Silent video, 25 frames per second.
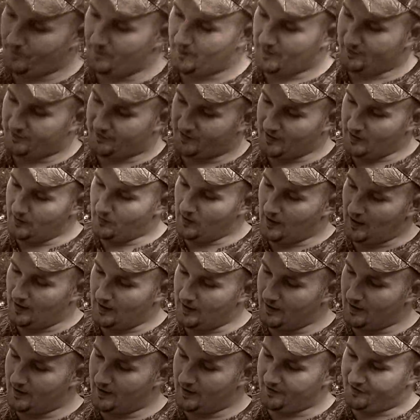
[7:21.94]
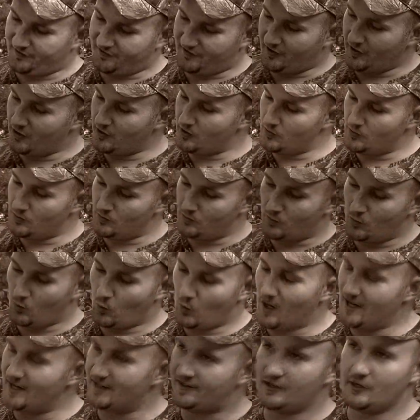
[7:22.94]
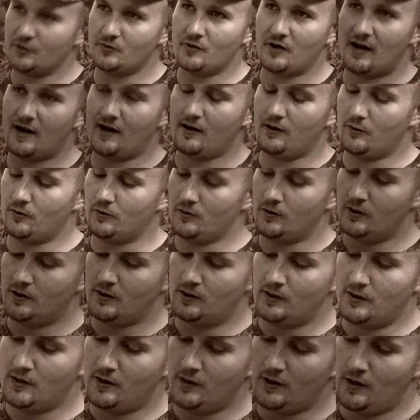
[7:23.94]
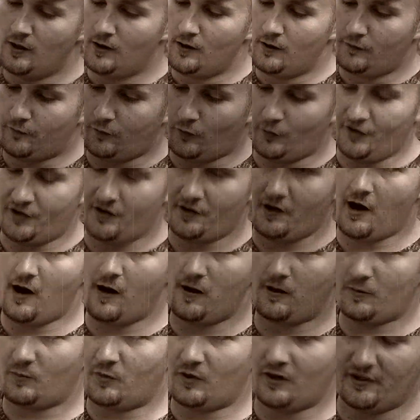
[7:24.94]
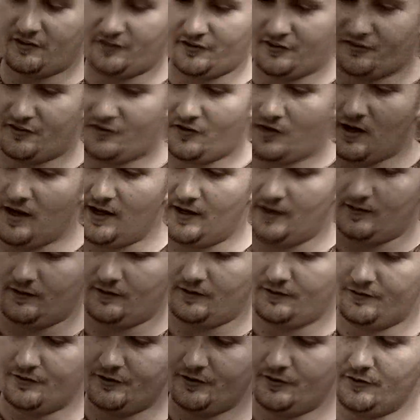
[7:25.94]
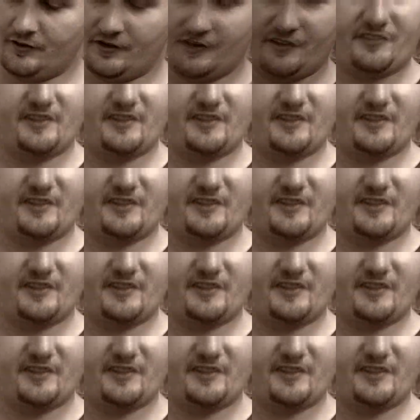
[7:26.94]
See right here, it's way too narrow for your nock plus a string. You'll just